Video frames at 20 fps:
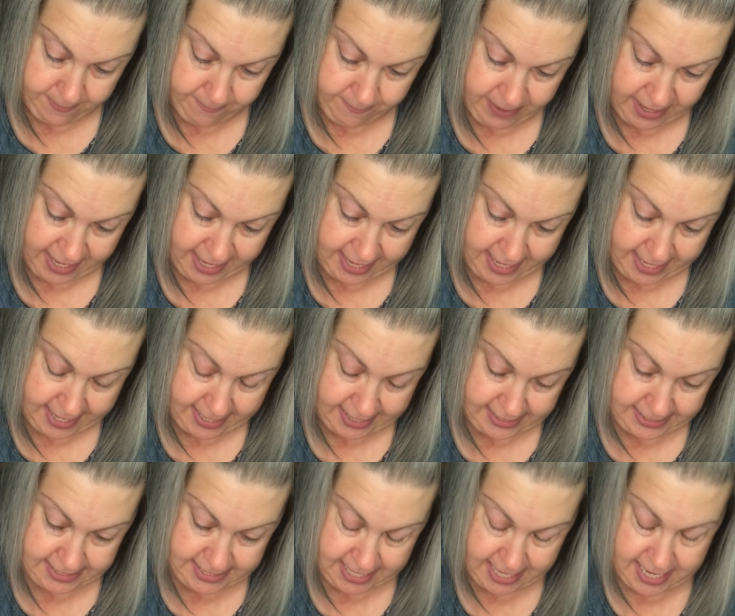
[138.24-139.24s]
by
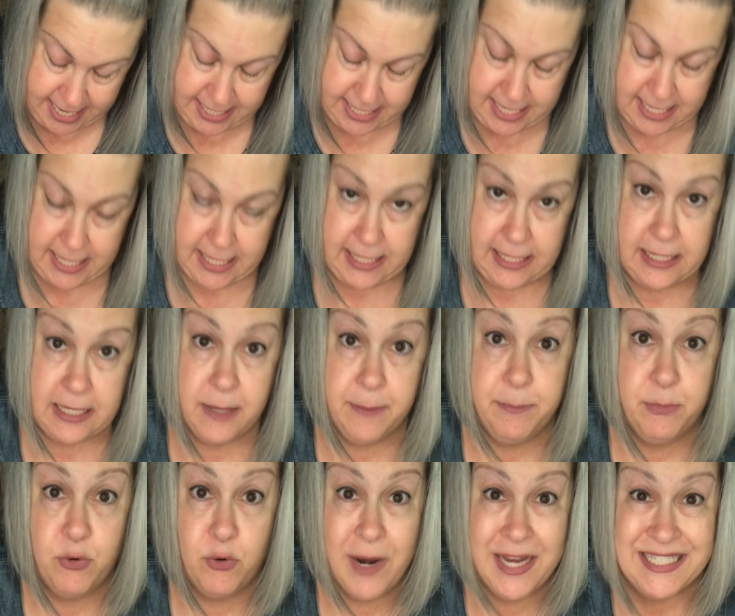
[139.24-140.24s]
taking
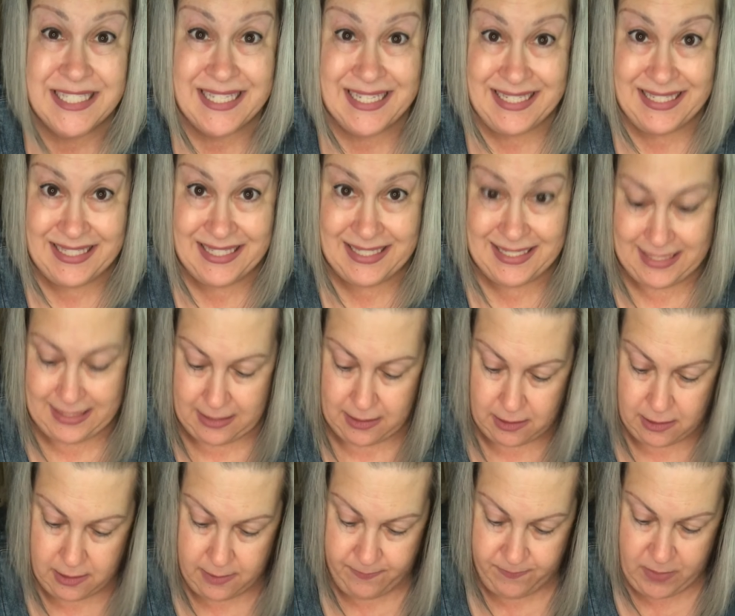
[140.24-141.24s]
press and
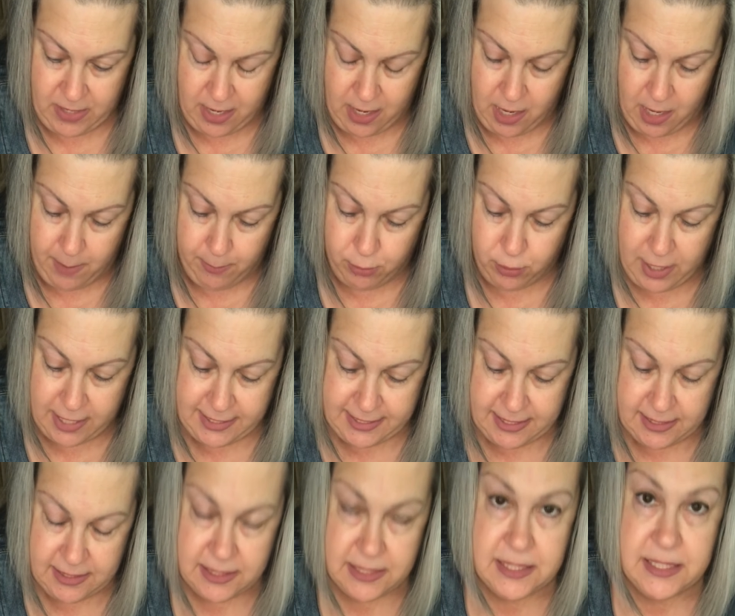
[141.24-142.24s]
seal. Press
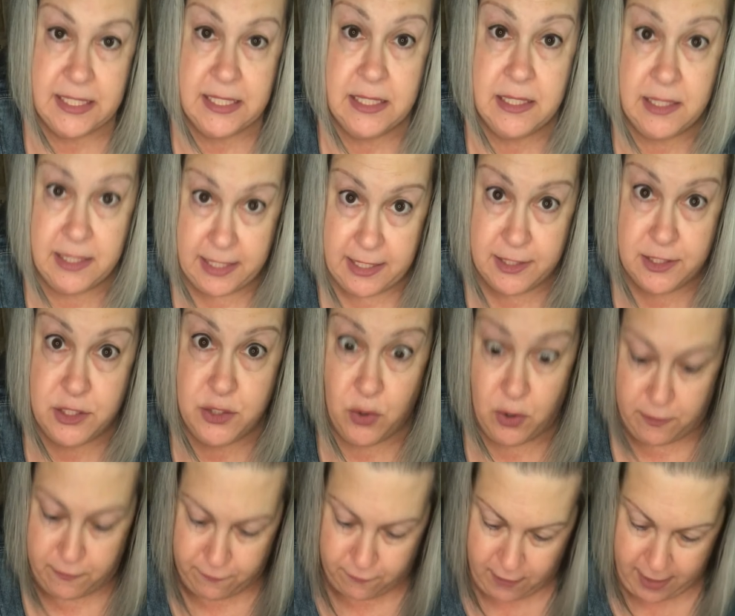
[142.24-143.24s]
and seal is
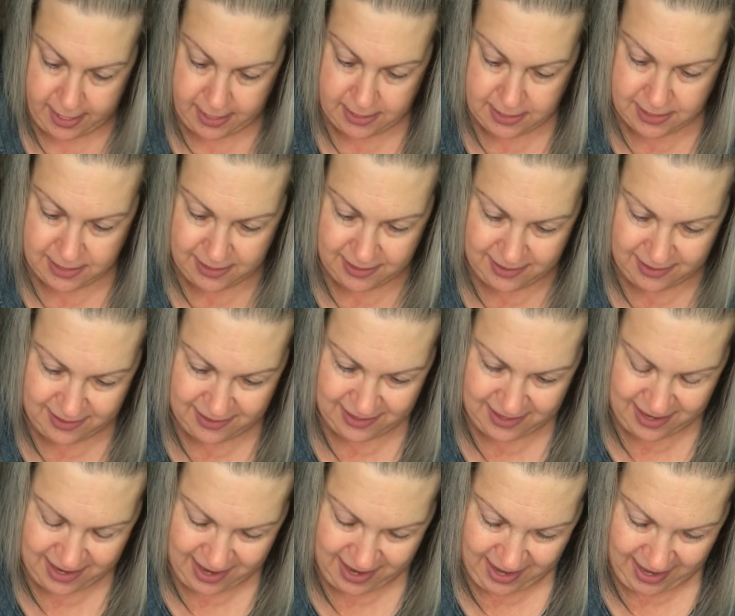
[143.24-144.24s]
your friend.
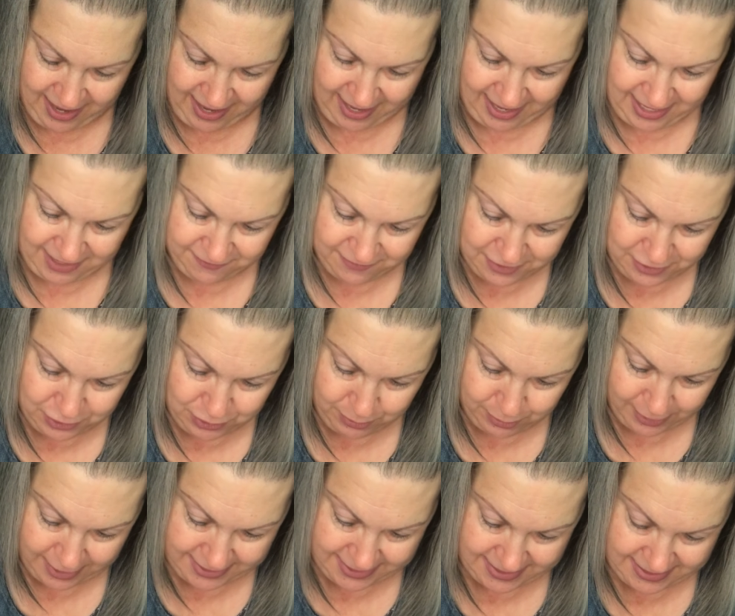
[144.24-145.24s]
I even do
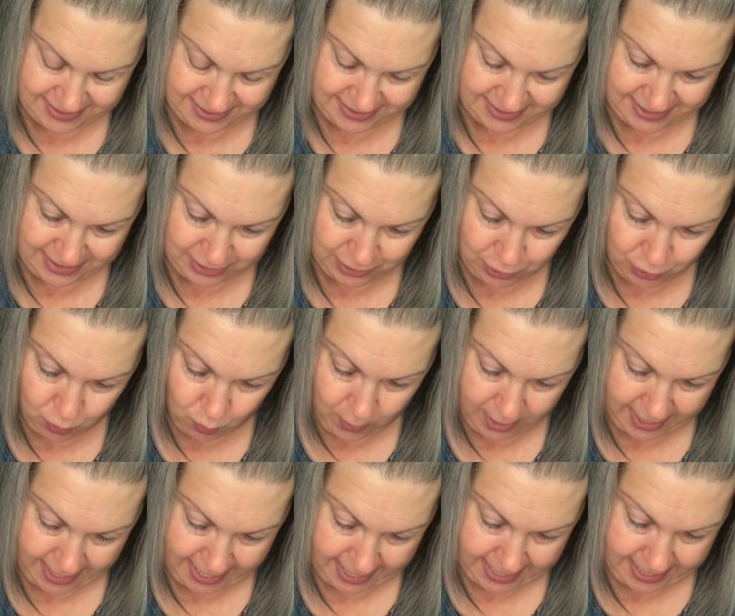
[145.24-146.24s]
press and seal
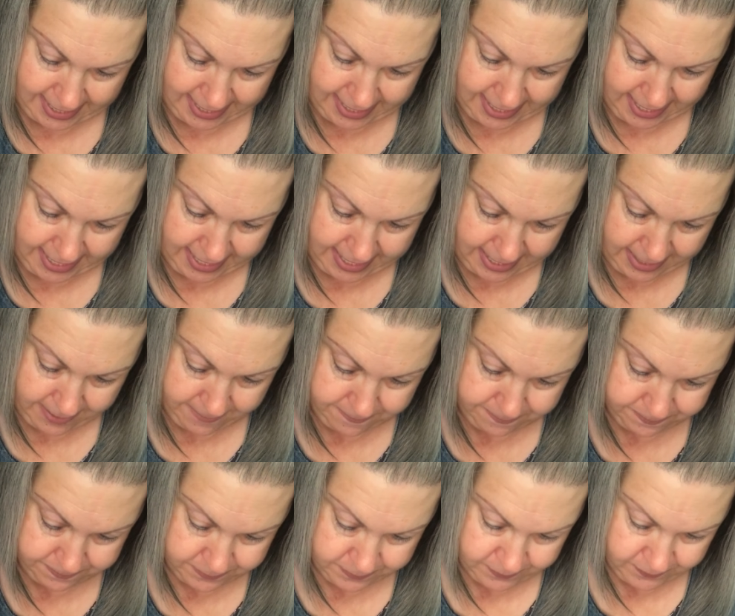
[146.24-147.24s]
when I
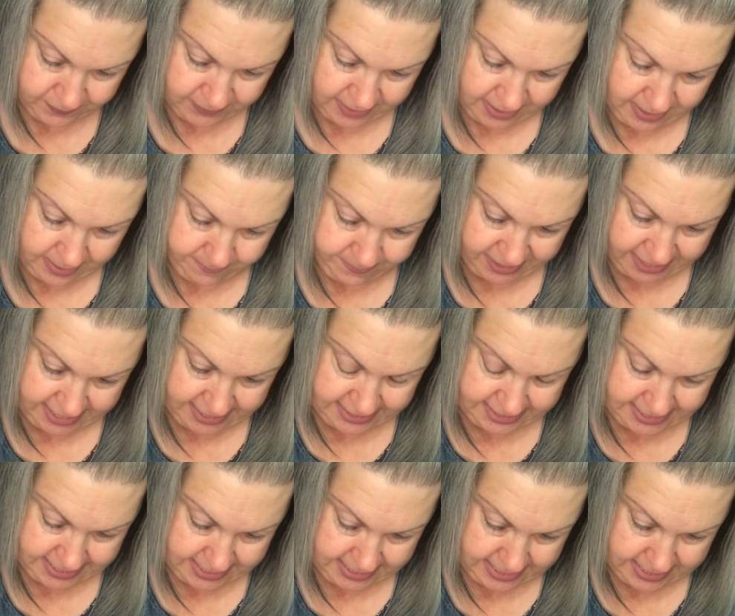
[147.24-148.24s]
am
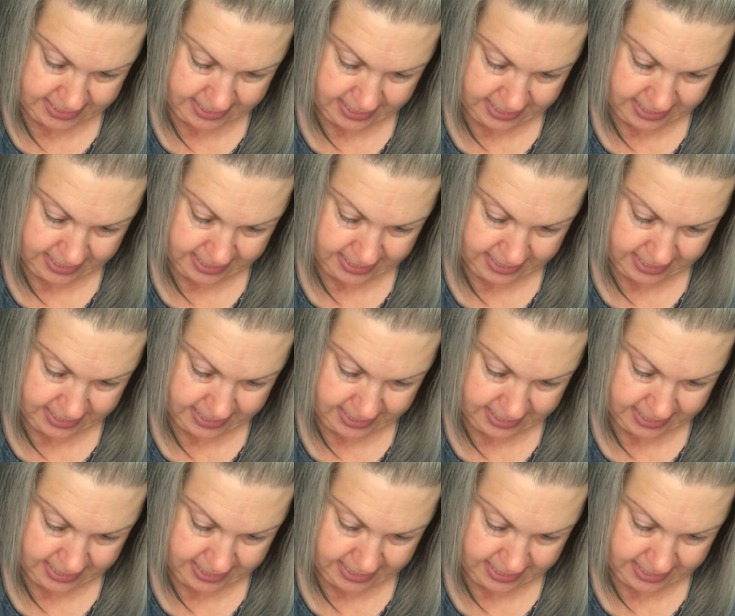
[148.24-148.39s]
painting.